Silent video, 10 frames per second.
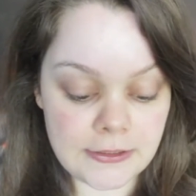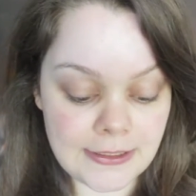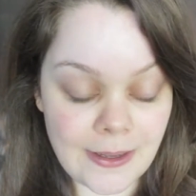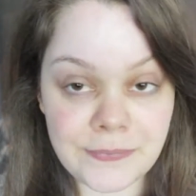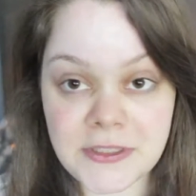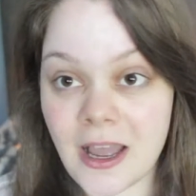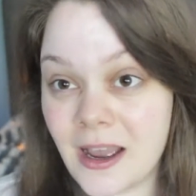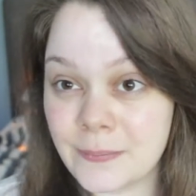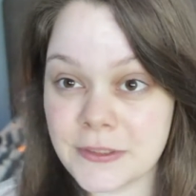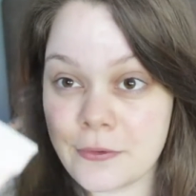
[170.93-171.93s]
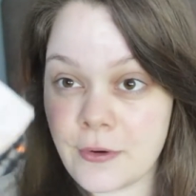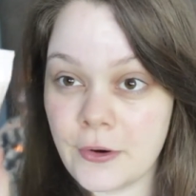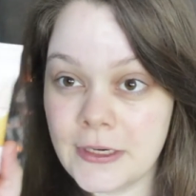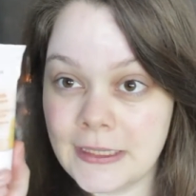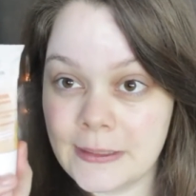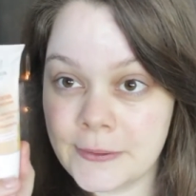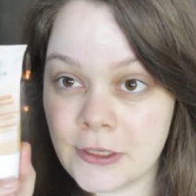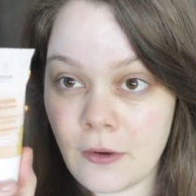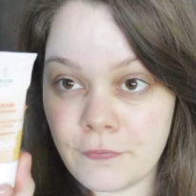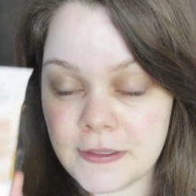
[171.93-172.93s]
sometimes throw in a little bit
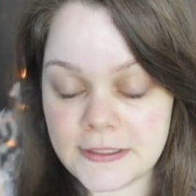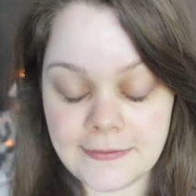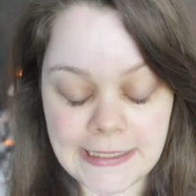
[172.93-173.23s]
of this